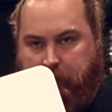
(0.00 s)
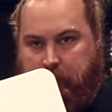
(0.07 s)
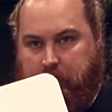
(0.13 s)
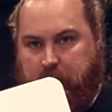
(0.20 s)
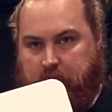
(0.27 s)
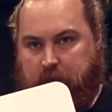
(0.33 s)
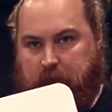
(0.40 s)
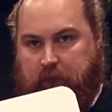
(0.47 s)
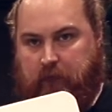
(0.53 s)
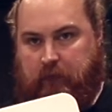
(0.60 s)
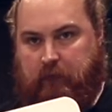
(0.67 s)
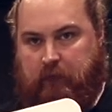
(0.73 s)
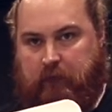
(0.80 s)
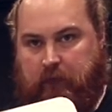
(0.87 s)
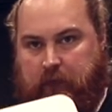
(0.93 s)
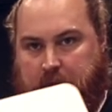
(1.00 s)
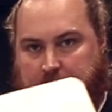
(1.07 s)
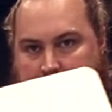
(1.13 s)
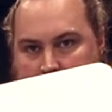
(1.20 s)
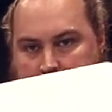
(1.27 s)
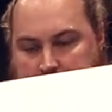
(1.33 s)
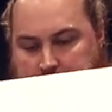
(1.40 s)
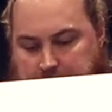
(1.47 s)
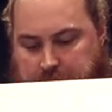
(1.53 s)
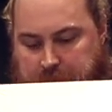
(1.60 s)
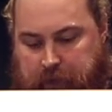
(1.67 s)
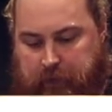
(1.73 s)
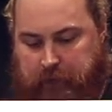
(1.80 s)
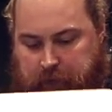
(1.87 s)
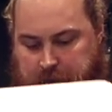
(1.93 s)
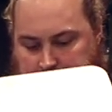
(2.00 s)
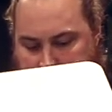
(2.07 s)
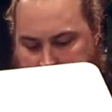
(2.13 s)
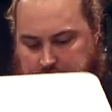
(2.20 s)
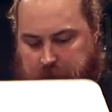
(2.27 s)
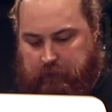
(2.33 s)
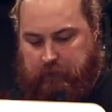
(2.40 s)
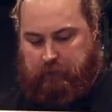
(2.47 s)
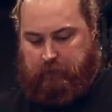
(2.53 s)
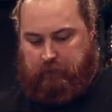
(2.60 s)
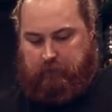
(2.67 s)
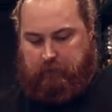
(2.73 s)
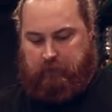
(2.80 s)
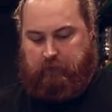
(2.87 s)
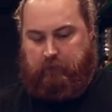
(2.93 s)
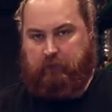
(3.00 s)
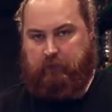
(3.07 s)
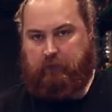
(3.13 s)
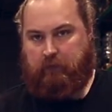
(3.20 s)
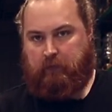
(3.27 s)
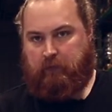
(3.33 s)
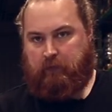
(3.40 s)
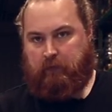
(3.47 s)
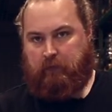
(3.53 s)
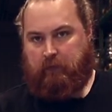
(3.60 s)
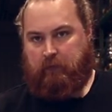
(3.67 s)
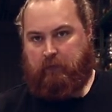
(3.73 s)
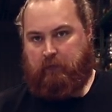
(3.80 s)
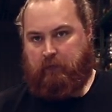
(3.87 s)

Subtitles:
(not speaking)